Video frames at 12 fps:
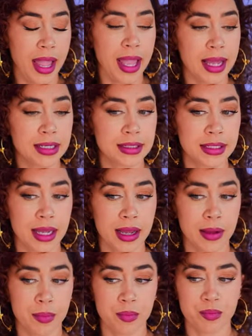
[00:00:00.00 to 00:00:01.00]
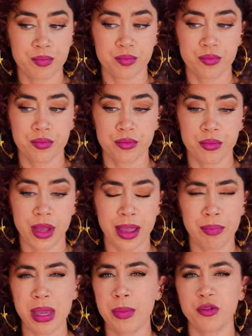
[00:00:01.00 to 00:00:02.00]
And um,
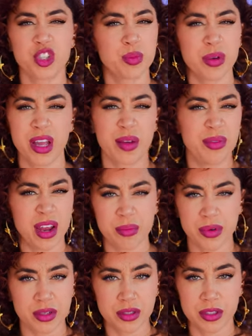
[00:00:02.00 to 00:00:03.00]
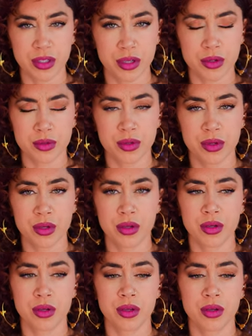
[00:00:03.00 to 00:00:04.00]
people just become numbers to you
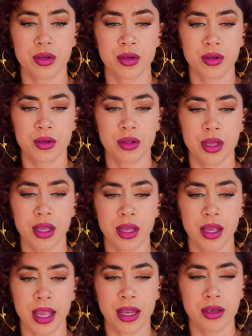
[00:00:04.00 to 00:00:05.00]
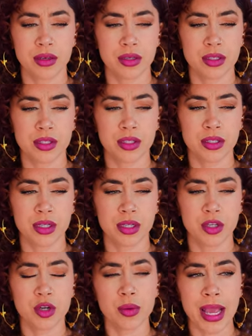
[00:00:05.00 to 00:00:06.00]
and
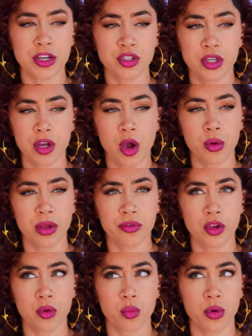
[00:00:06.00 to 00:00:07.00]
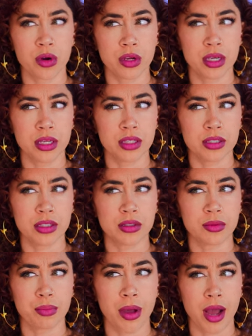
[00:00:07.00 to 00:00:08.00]
you don't actually know if your work
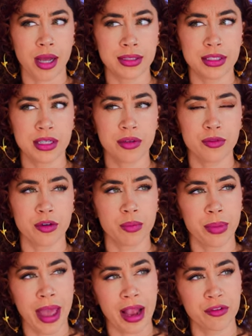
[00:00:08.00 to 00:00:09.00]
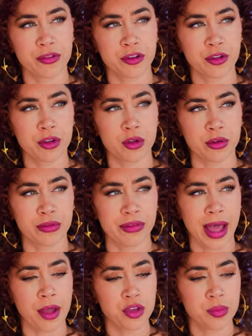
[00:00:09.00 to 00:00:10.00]
is positive or impactful or
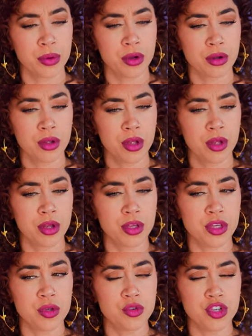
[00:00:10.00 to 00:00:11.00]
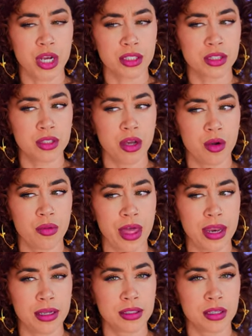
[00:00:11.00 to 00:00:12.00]
valuable. You just know
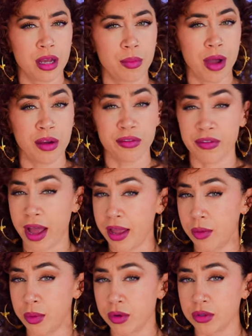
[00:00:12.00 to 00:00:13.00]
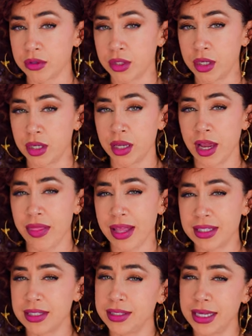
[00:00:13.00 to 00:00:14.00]
that it's commodifiable. And
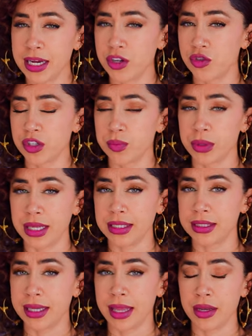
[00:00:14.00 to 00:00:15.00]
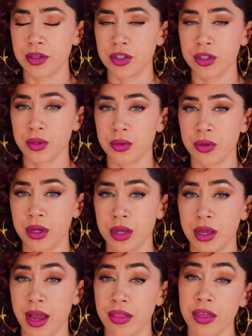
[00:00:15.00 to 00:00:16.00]
that's a dangerous place to get into.
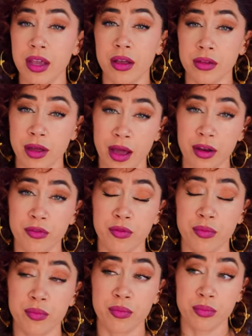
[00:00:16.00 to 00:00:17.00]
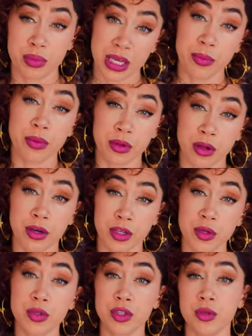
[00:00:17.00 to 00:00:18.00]
I think a lot of people on
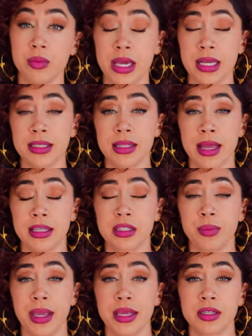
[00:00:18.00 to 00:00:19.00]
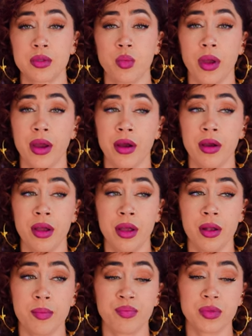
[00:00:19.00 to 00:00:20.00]
YouTube get into that space where
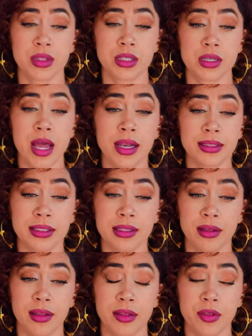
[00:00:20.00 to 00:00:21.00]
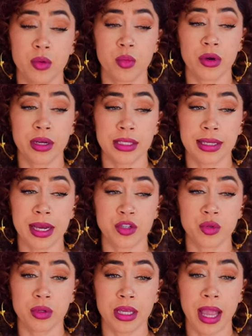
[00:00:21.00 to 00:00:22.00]
it's not necessarily that their work is
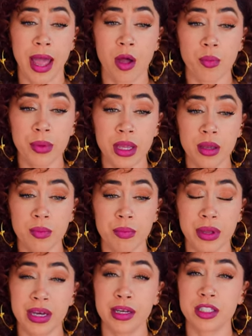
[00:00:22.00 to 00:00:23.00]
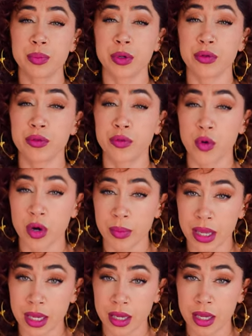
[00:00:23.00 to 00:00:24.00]
actually helping, but it is
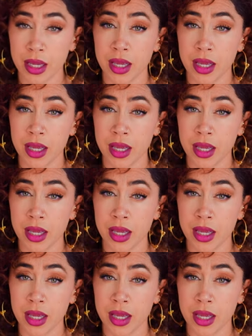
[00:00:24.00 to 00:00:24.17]
performing.